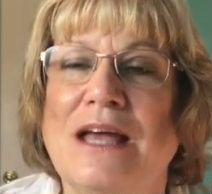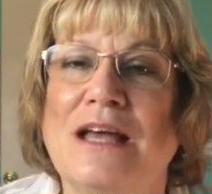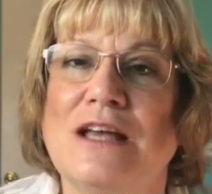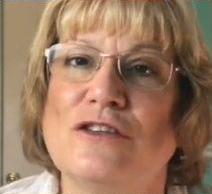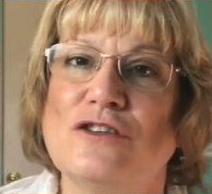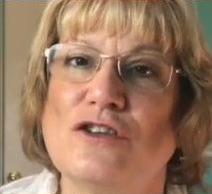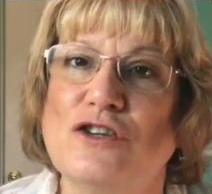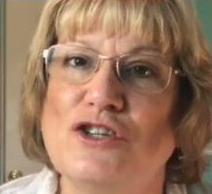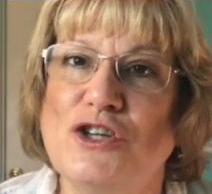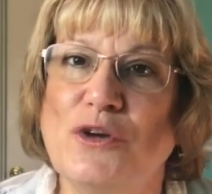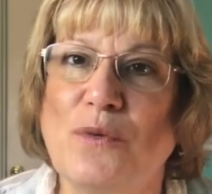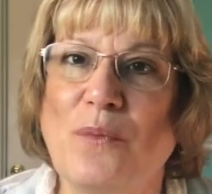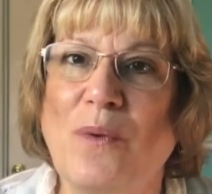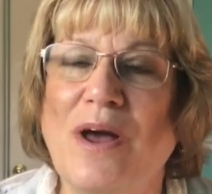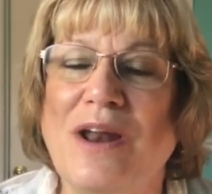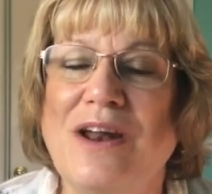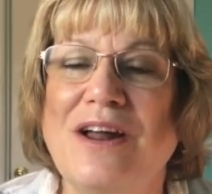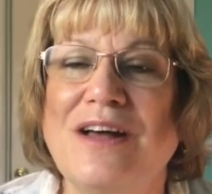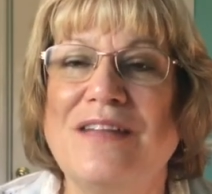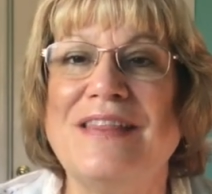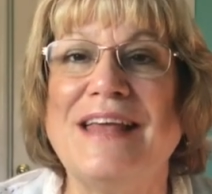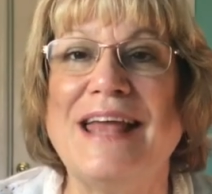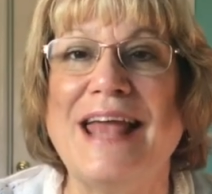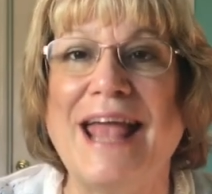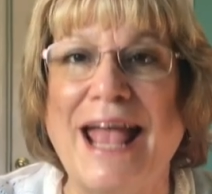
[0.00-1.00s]
So she went
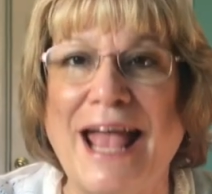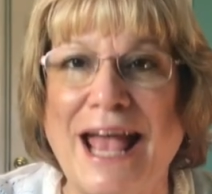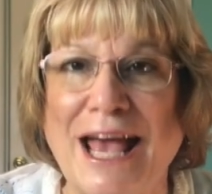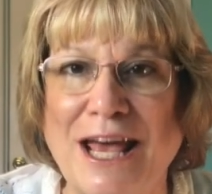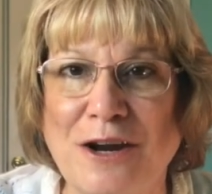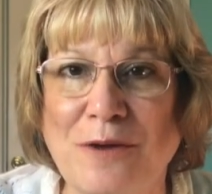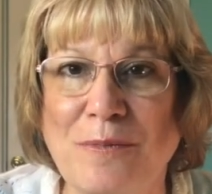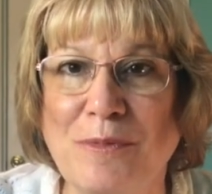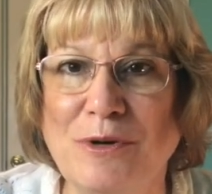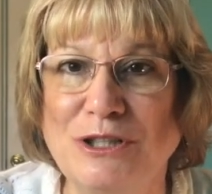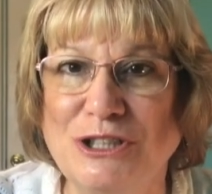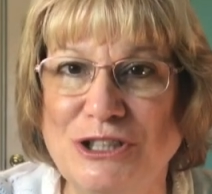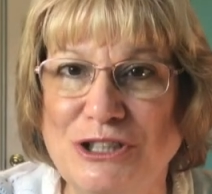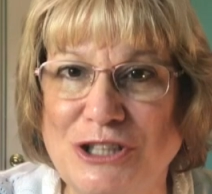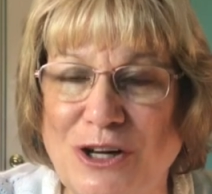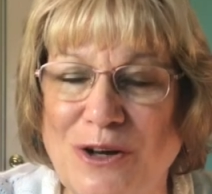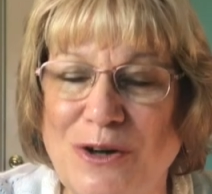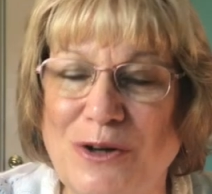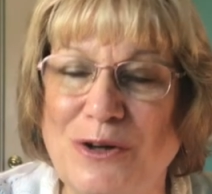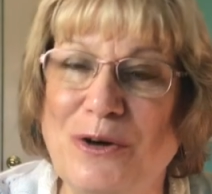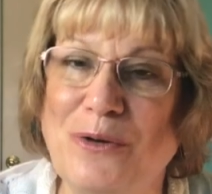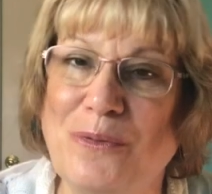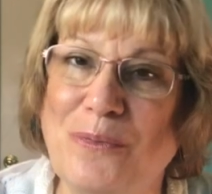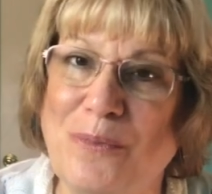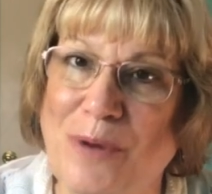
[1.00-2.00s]
on the animal
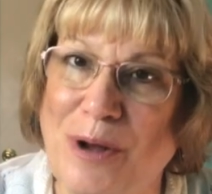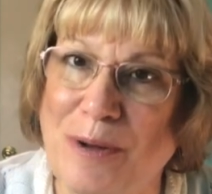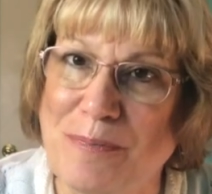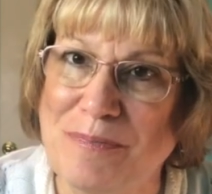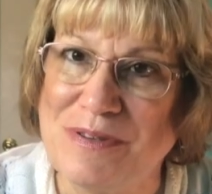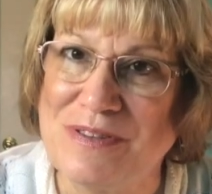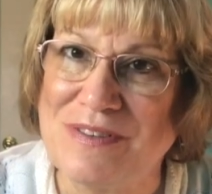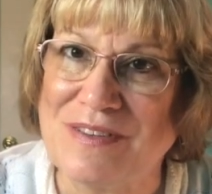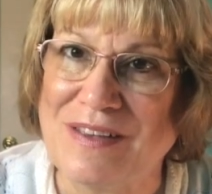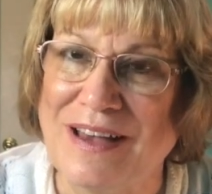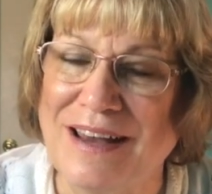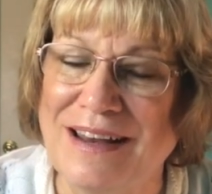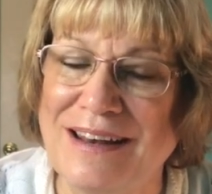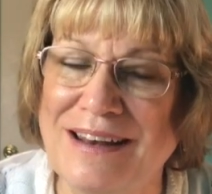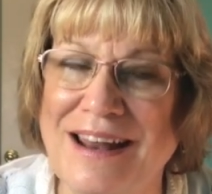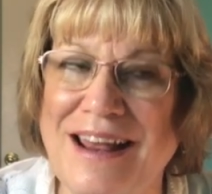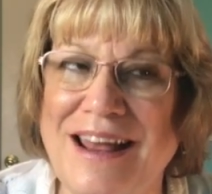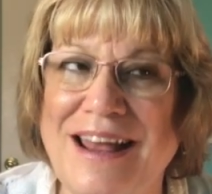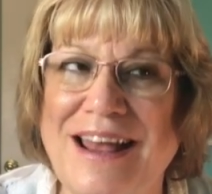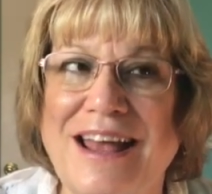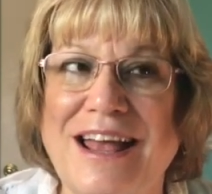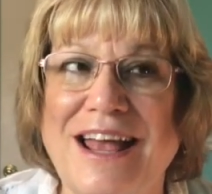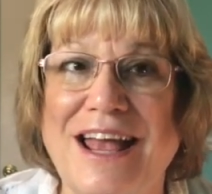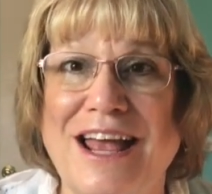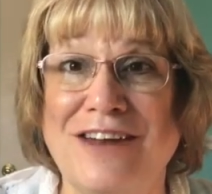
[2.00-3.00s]
shelter website
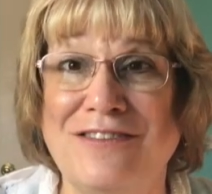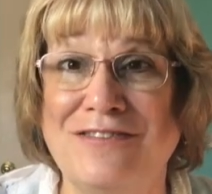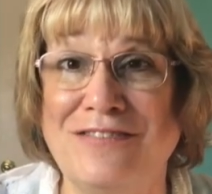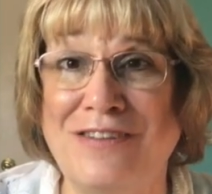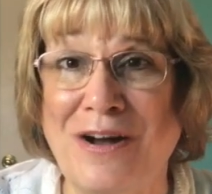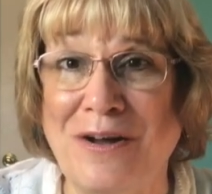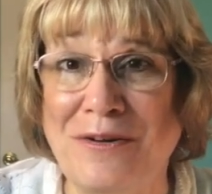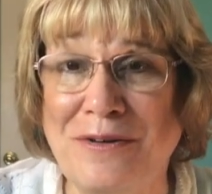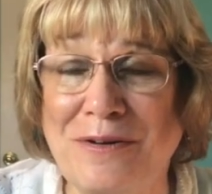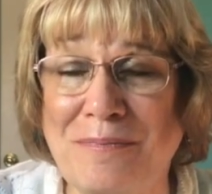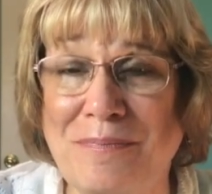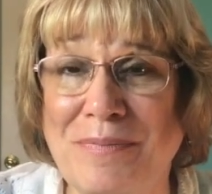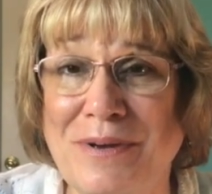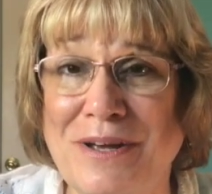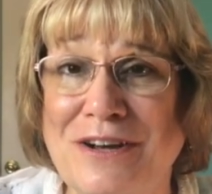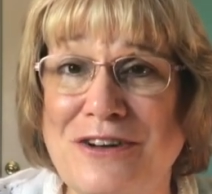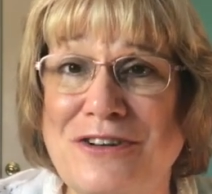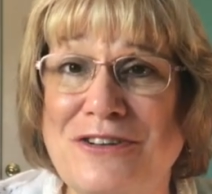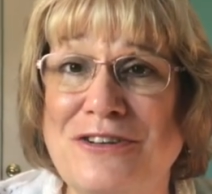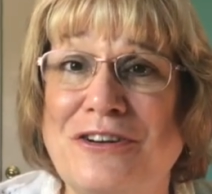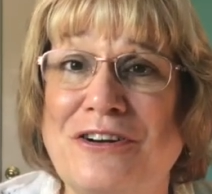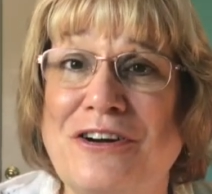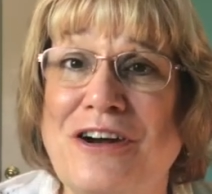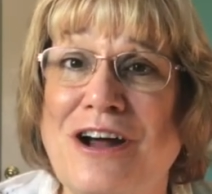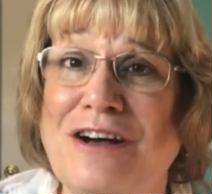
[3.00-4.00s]
and found a
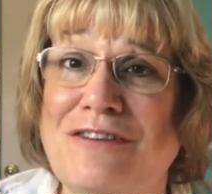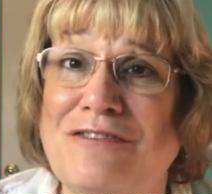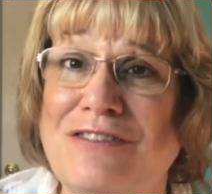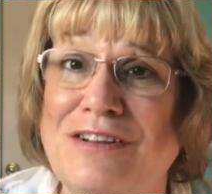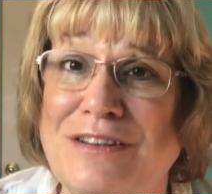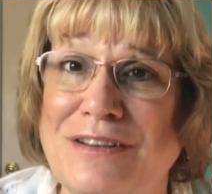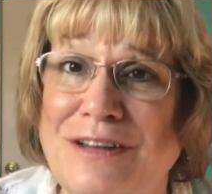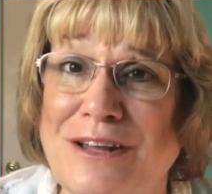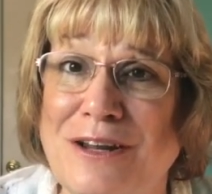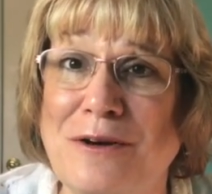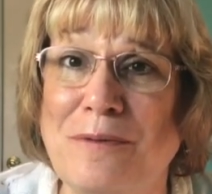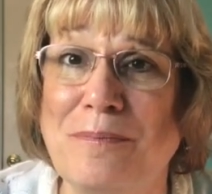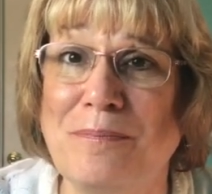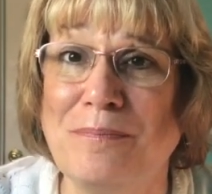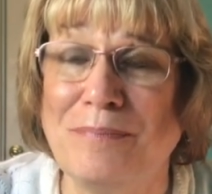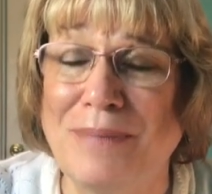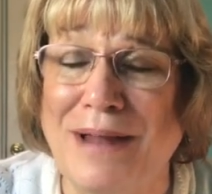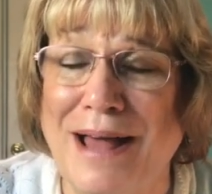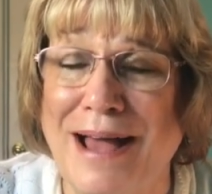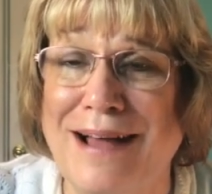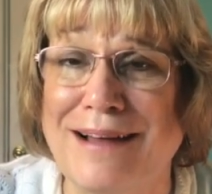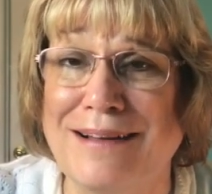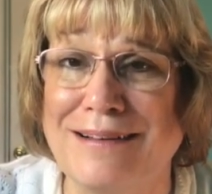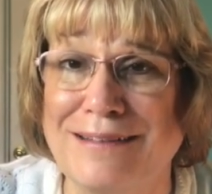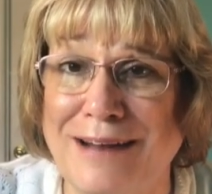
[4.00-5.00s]
picture of a little
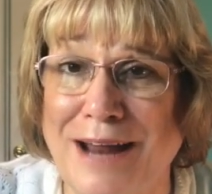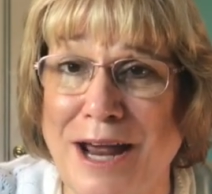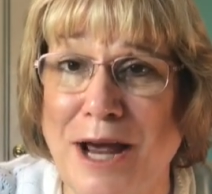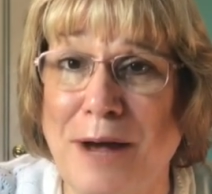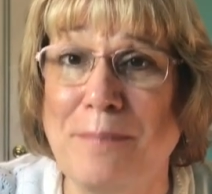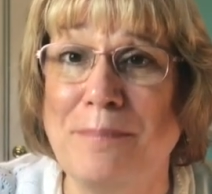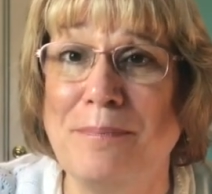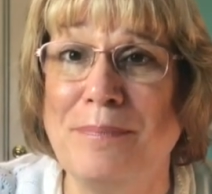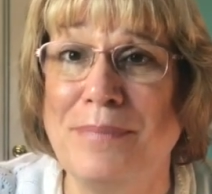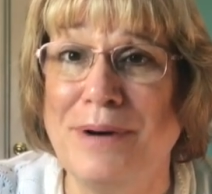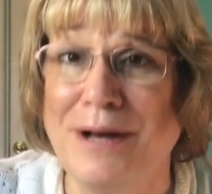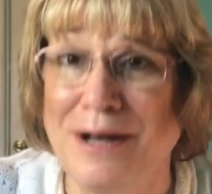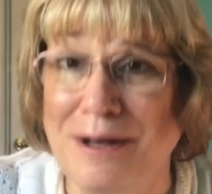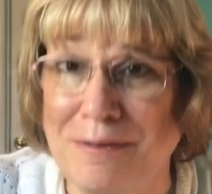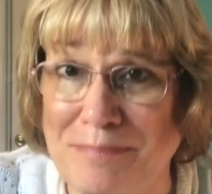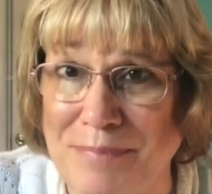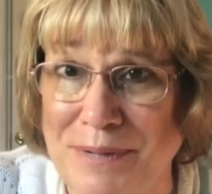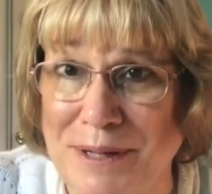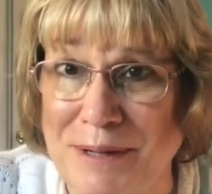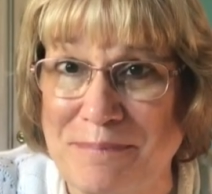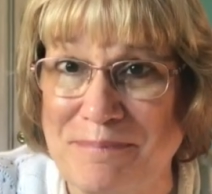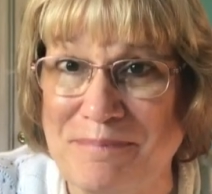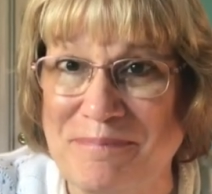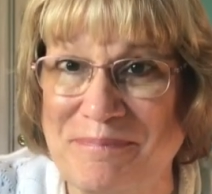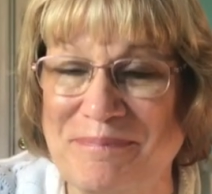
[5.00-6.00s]
black lab
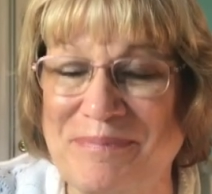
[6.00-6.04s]
puppy.